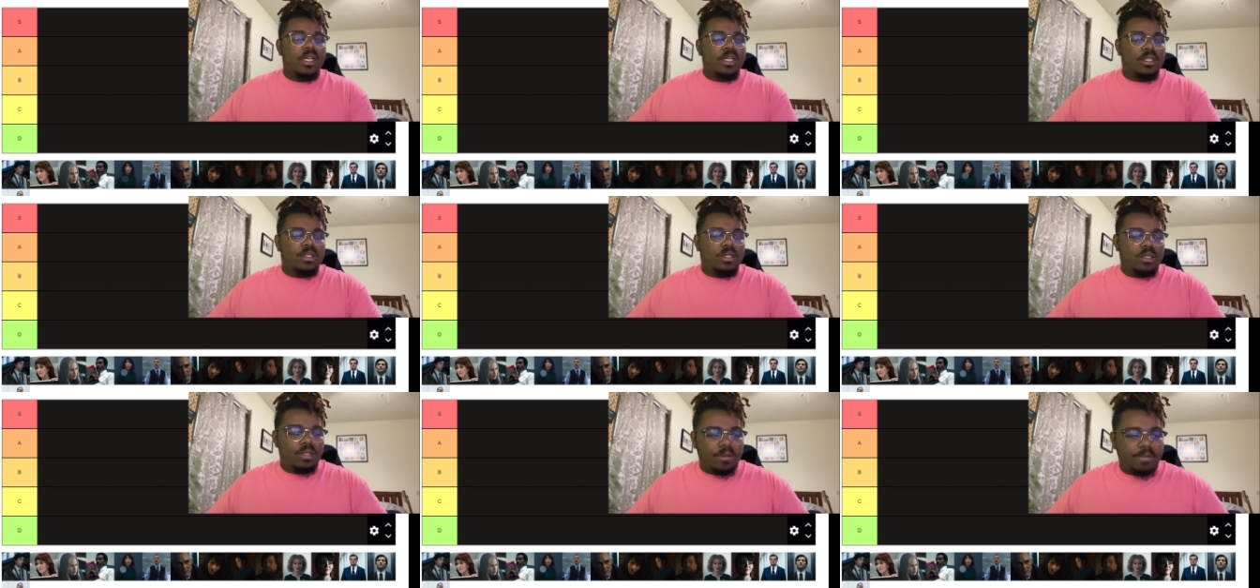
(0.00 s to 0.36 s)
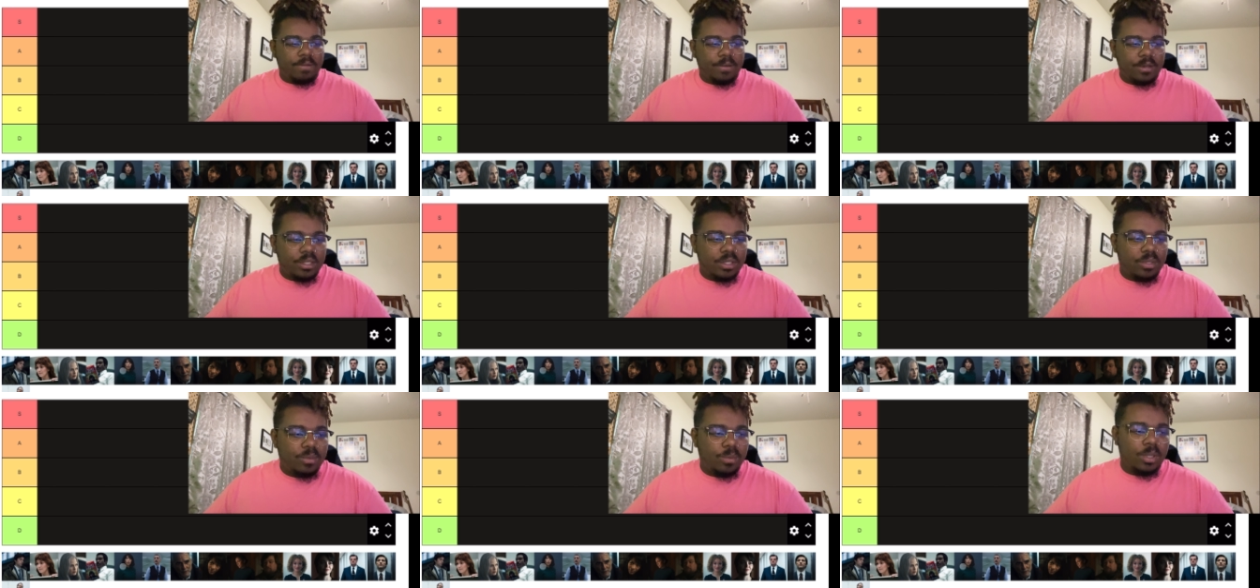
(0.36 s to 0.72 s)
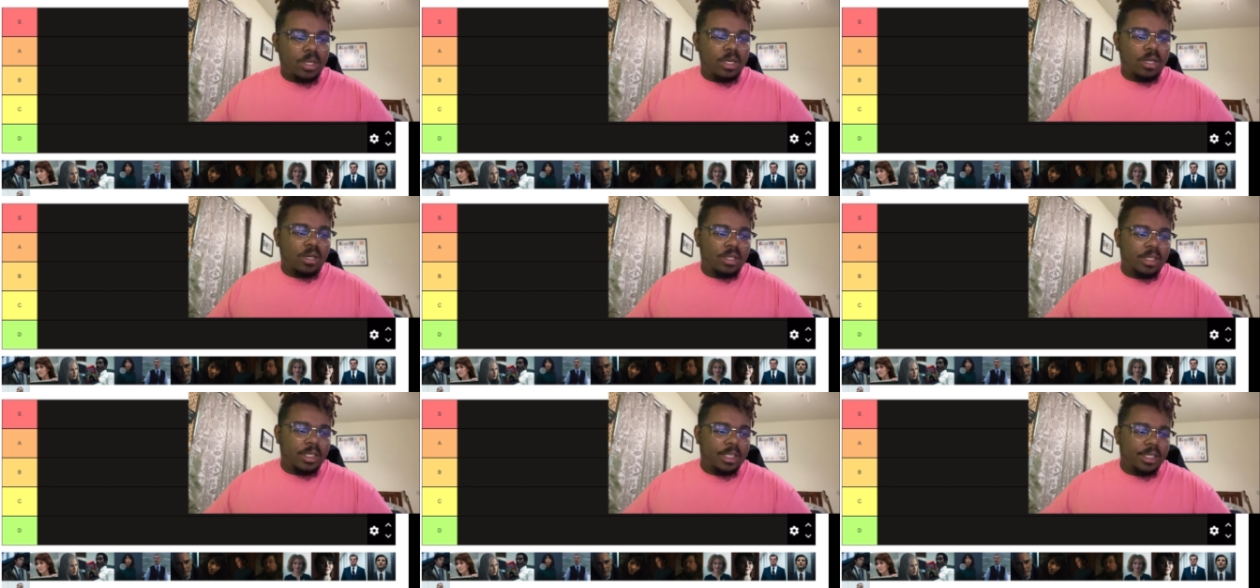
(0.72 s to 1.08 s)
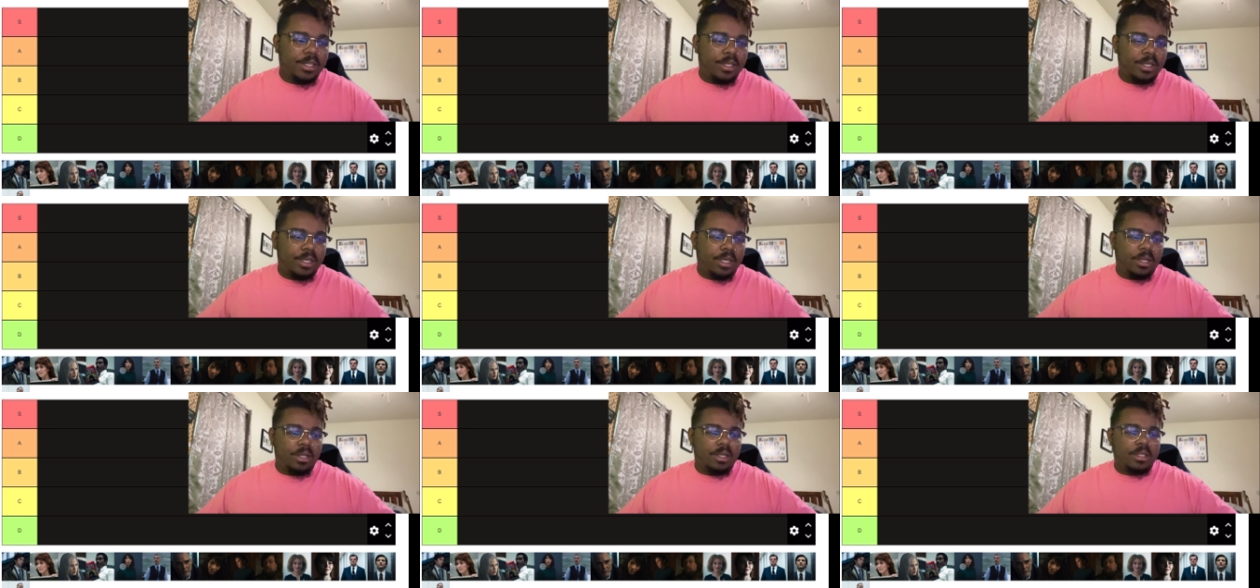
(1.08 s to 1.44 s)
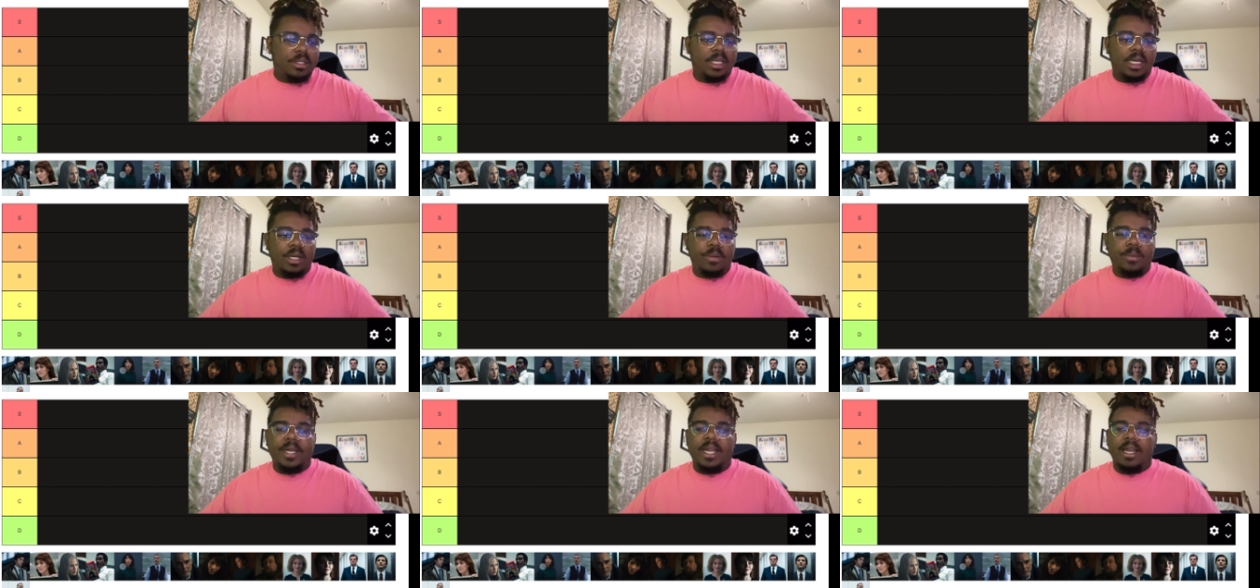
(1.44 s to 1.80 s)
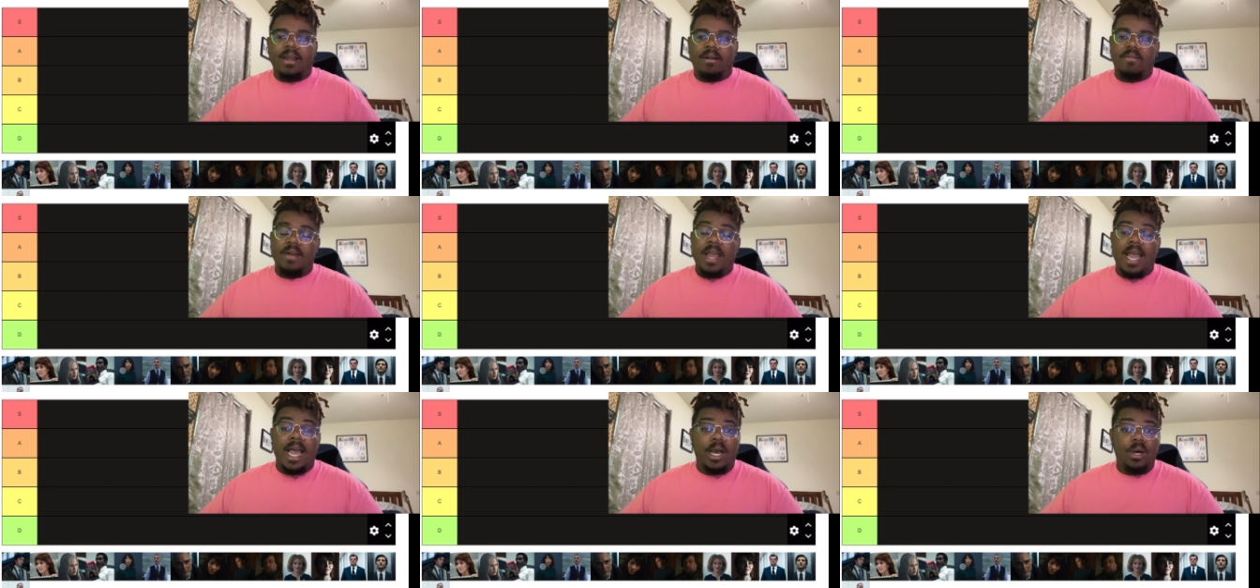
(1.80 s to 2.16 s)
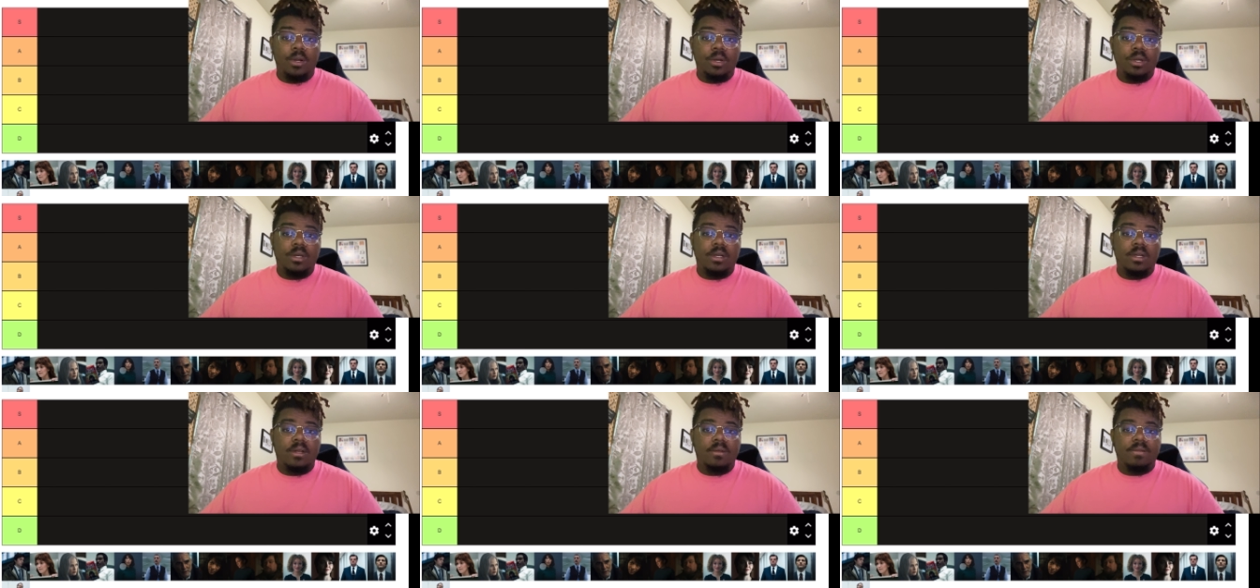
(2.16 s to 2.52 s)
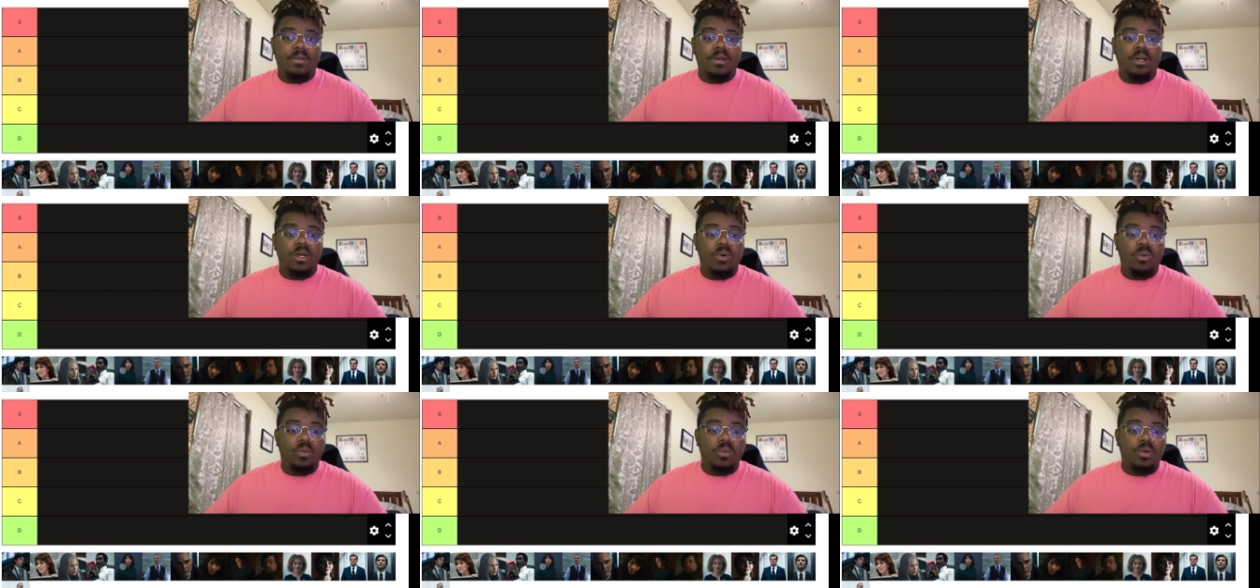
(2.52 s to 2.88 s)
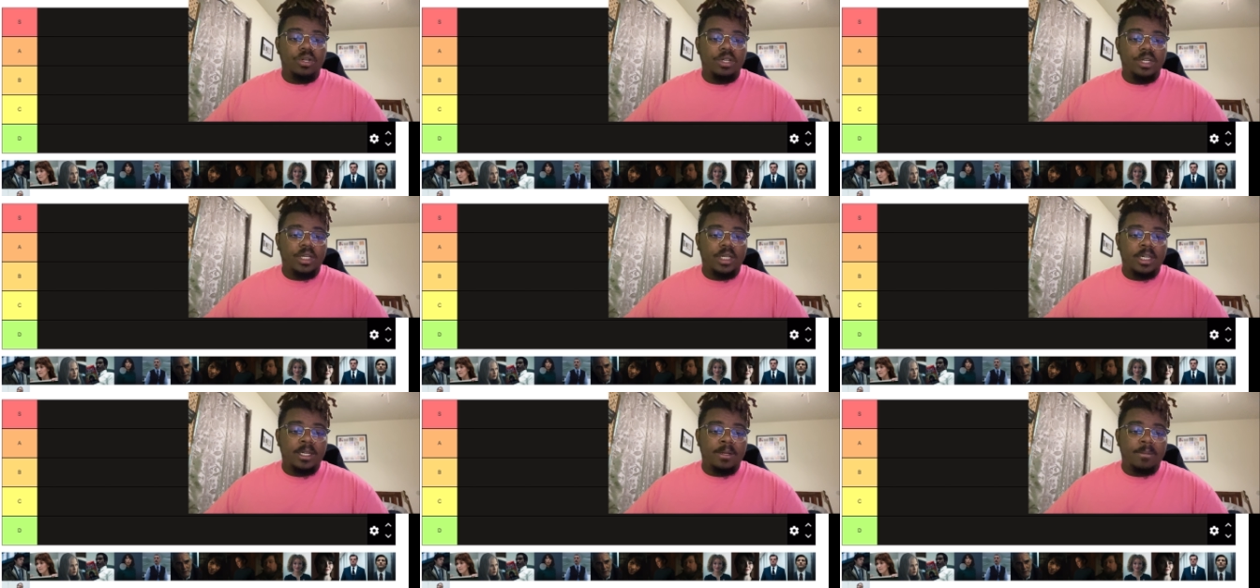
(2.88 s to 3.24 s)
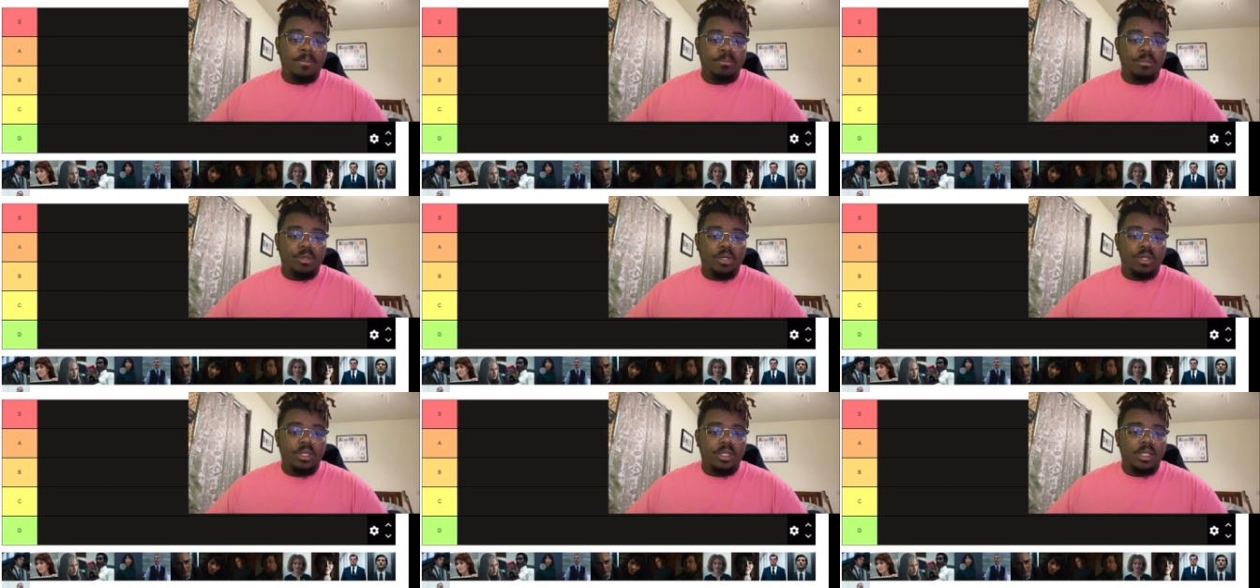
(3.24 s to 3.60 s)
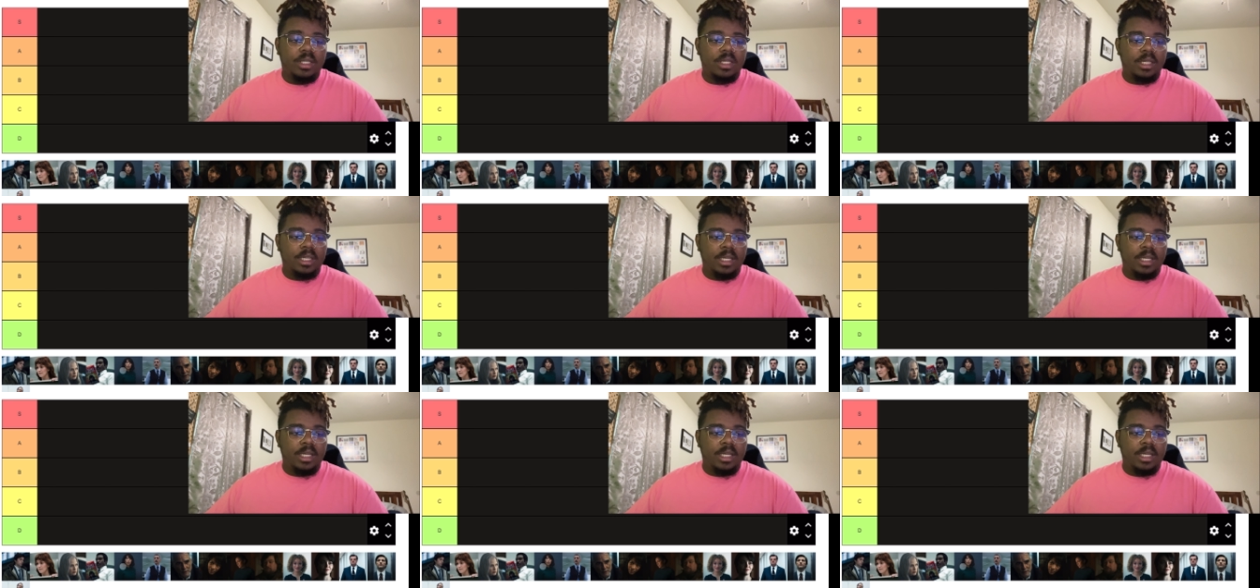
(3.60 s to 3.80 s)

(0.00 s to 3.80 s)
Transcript: So the first one on here, it looks like we have out of work Mark.